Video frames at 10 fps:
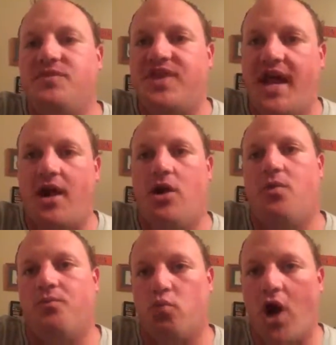
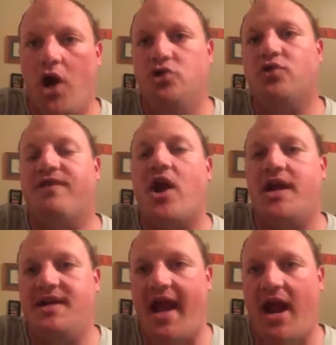Their roads were
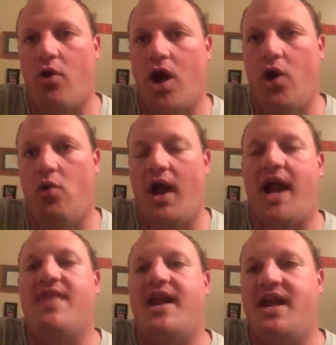very narrow,
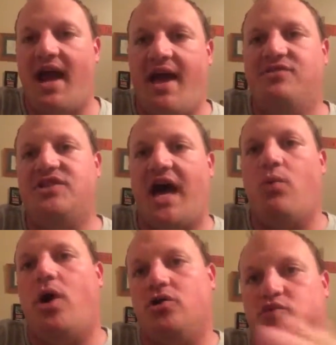and they didn't have
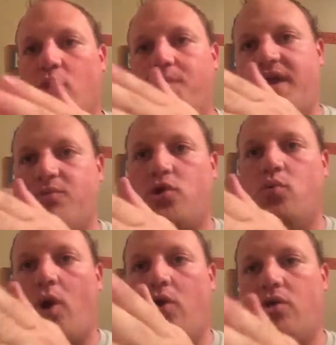sidewalks where people
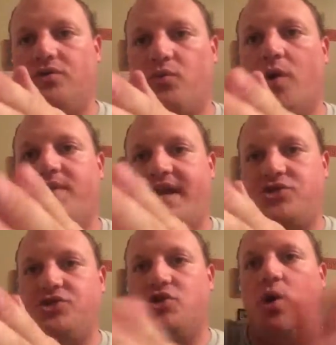could walk on, where
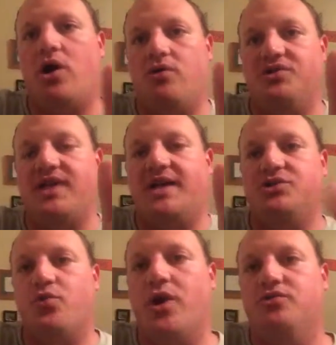pedestrians could walk on the sides
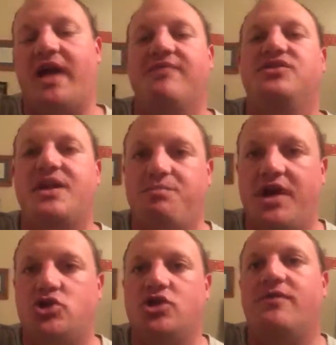of the roads. I've seen
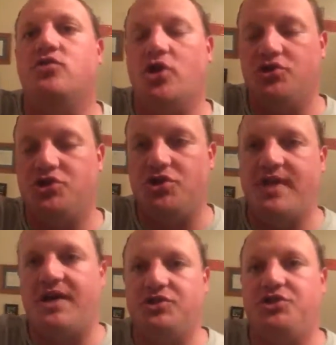pictures of those roads in
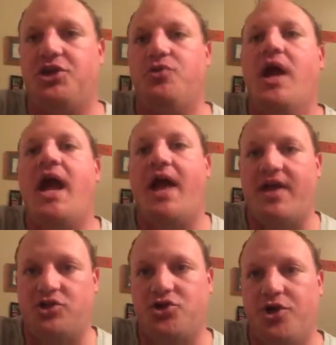2002, and
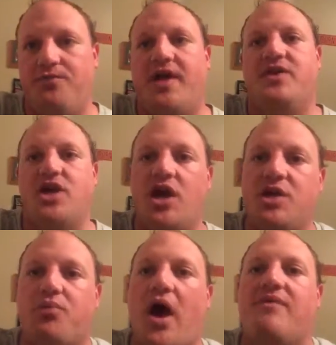that's true. And the
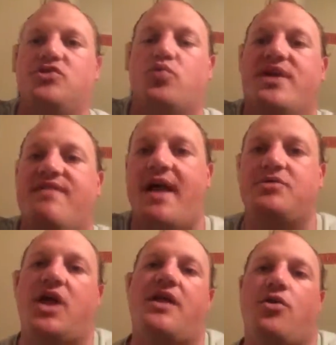Gyeonggi province
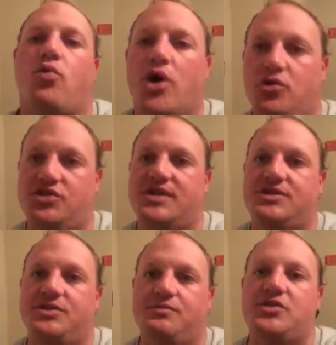revamped a lot of their road
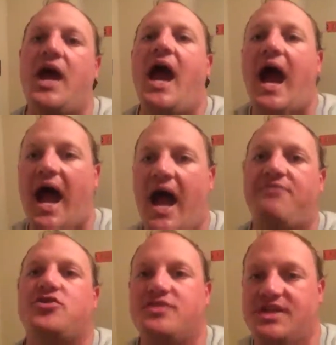systems
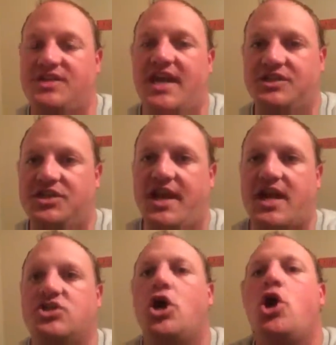after this
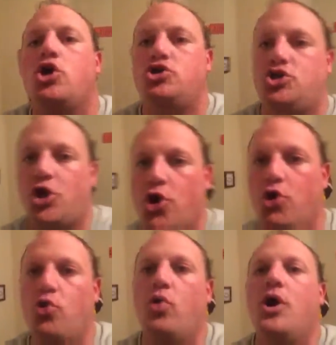incident
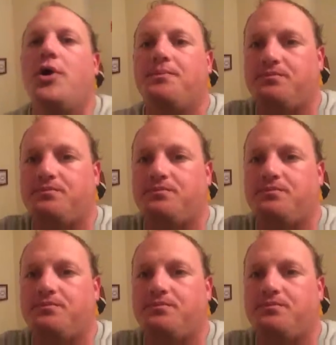to